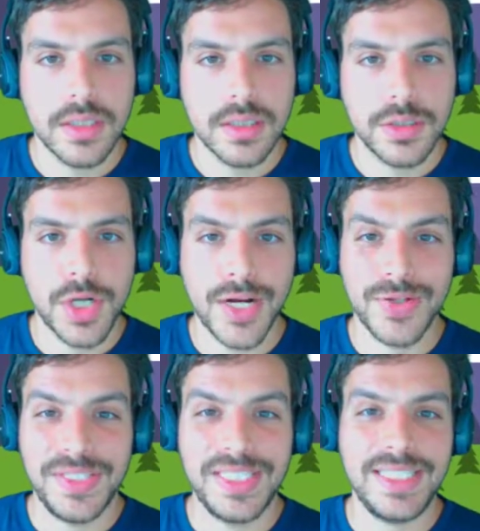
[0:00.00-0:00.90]
Triangle
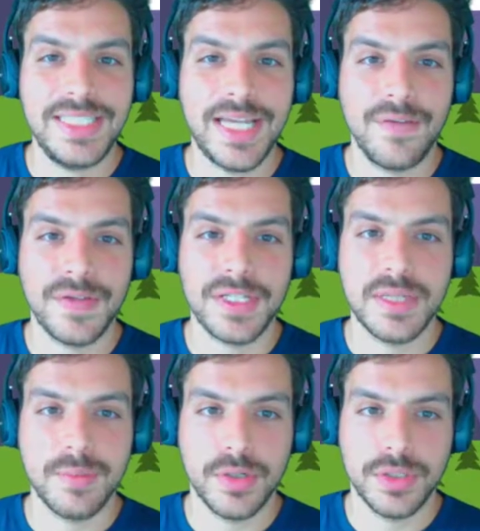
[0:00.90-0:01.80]
DEF is
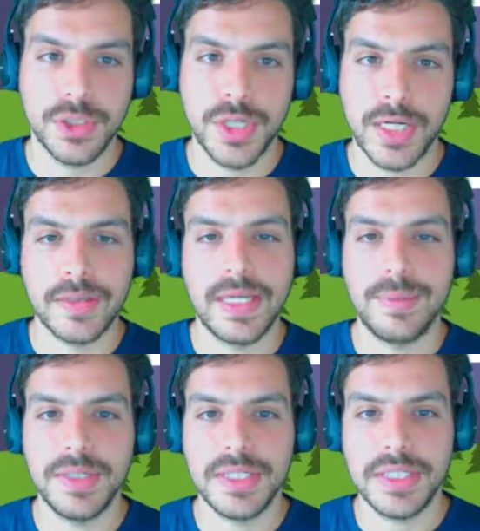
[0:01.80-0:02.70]
similar to triangle
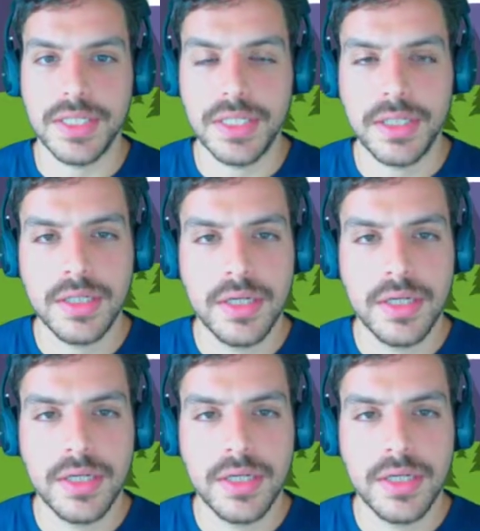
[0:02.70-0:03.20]
ABC.